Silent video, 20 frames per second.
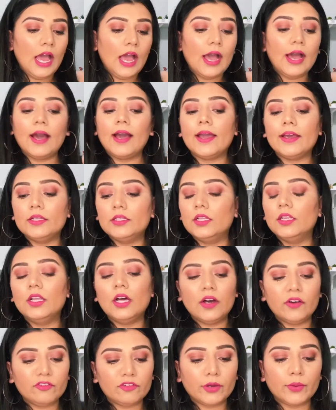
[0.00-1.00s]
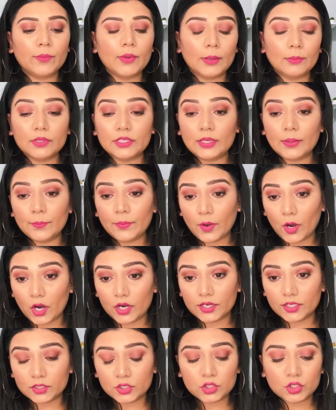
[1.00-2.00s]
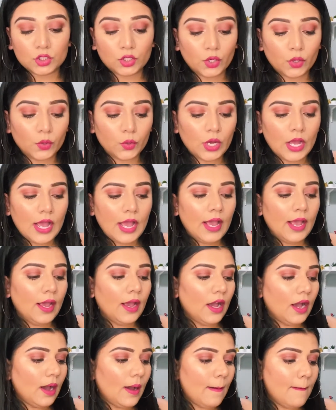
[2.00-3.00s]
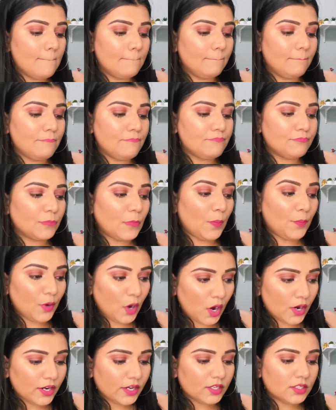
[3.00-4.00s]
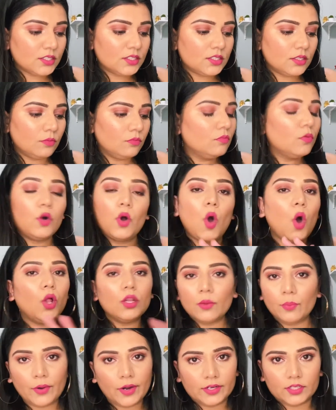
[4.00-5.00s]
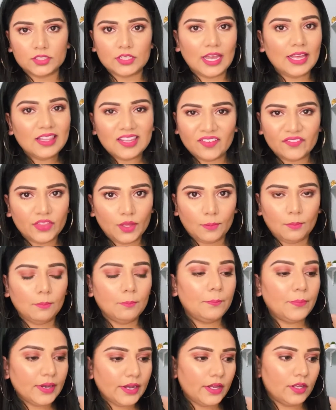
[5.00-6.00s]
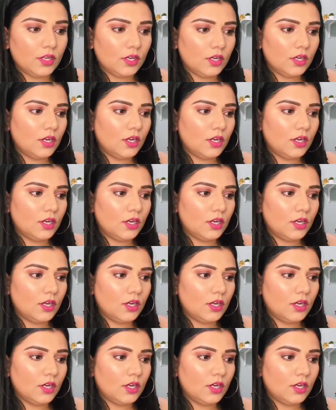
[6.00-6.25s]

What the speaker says: I love Maybelline products, so the products, all the products, I love them, but